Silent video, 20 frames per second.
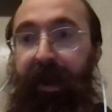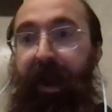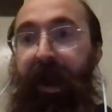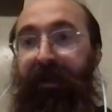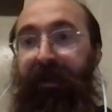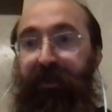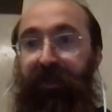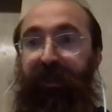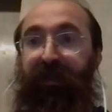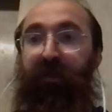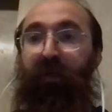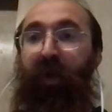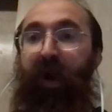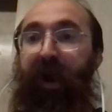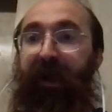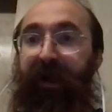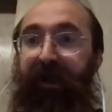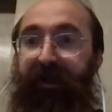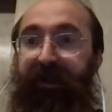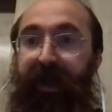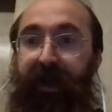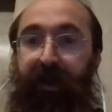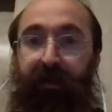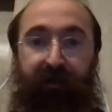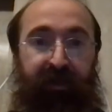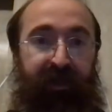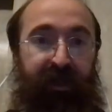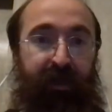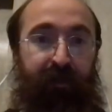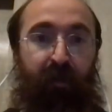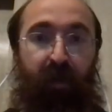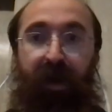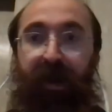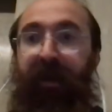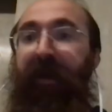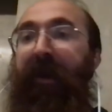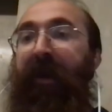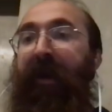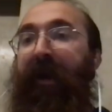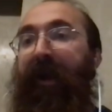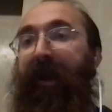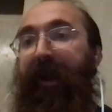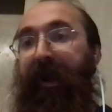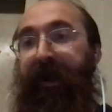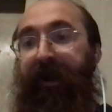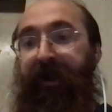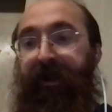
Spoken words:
They had actually quieted down somewhat.